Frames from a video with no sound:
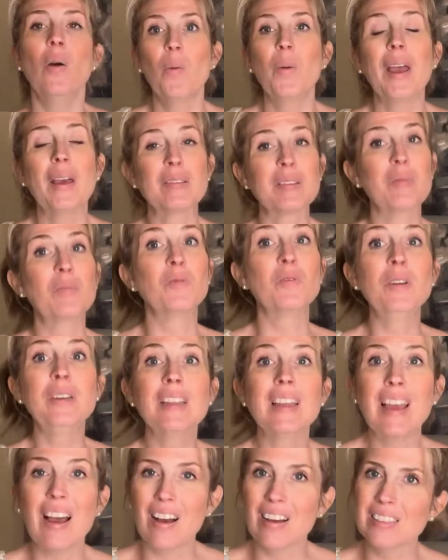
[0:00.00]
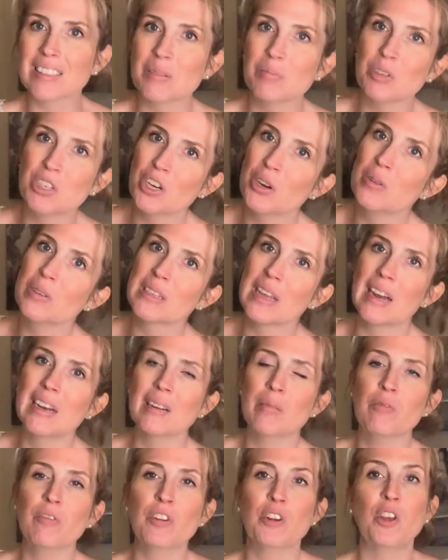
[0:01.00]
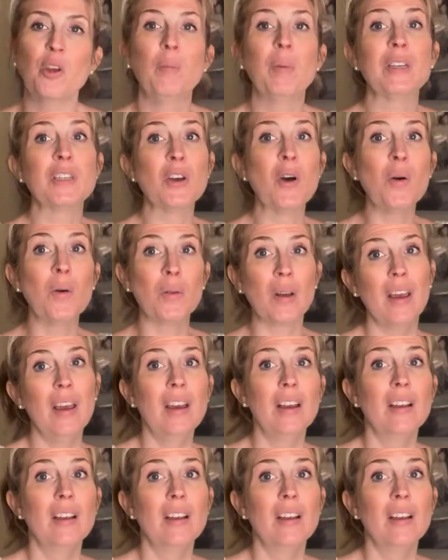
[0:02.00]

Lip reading: We have some really awesome shows lined up for you, but don't